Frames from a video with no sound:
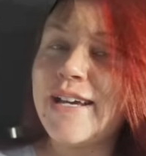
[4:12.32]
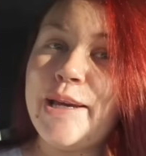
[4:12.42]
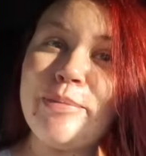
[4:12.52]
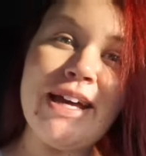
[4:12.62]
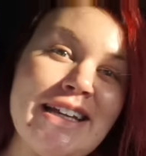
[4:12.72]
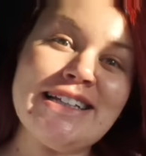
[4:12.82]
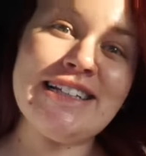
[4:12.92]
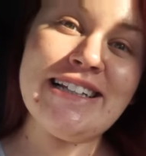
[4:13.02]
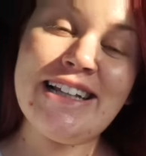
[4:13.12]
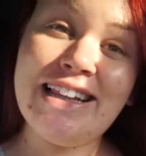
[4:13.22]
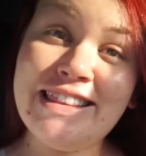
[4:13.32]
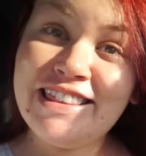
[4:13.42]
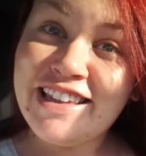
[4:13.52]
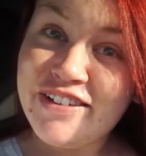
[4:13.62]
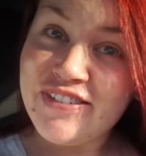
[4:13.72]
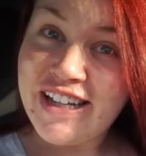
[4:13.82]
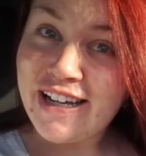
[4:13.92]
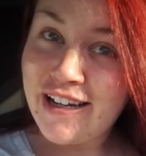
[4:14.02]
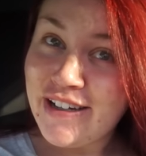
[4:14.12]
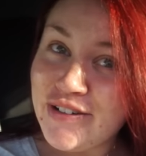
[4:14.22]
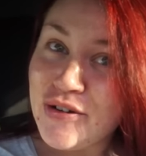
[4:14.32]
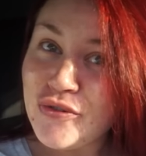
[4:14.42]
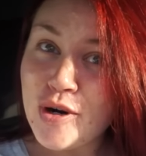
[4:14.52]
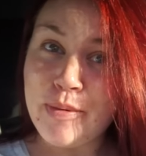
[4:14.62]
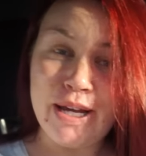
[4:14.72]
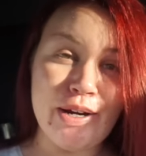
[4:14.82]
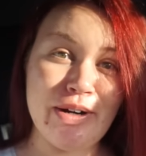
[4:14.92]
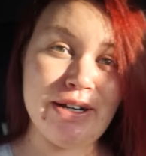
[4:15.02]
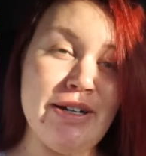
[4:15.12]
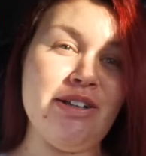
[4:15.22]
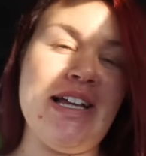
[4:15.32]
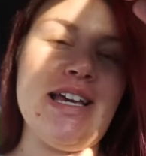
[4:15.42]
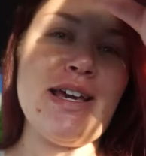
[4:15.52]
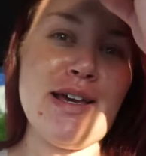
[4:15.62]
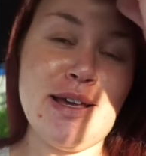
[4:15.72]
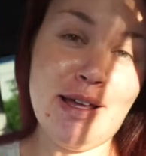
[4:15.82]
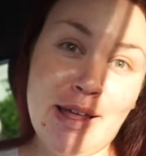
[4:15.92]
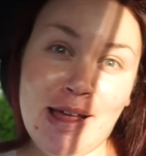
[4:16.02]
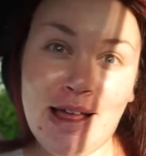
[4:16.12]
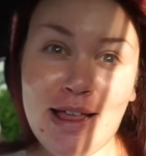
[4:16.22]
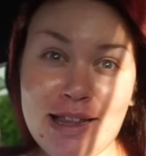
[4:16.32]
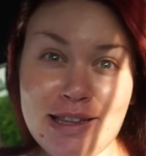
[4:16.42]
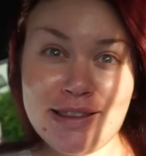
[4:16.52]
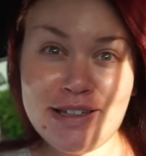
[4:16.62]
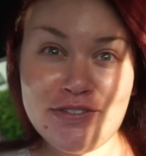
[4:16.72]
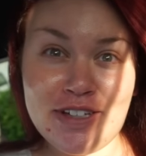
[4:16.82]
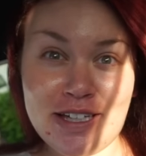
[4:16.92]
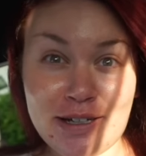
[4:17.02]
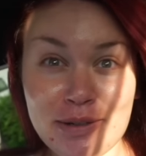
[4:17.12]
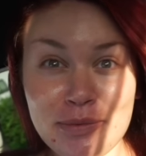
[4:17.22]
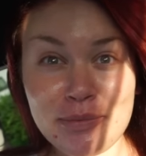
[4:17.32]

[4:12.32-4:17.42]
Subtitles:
I am living for my hair right now, like living.